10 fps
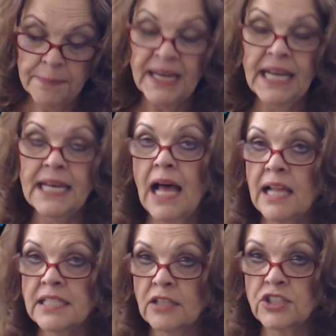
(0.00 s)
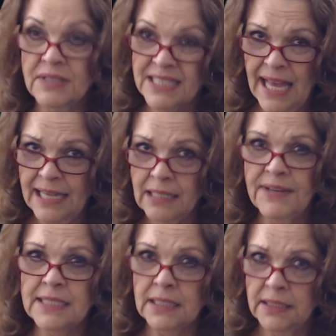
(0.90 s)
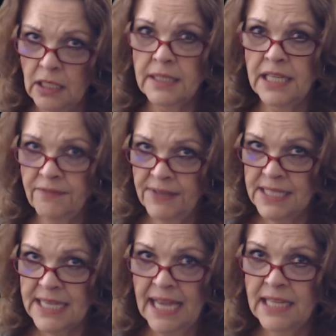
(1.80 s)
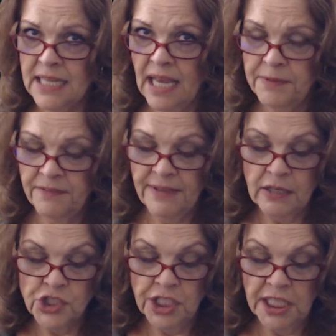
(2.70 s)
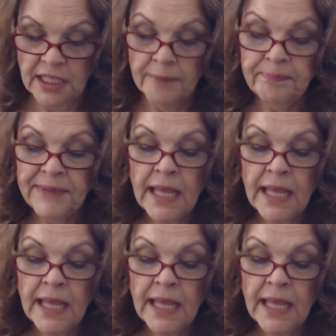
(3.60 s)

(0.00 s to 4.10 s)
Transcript: but it also, so it's kind of like a little give and take type of energy here.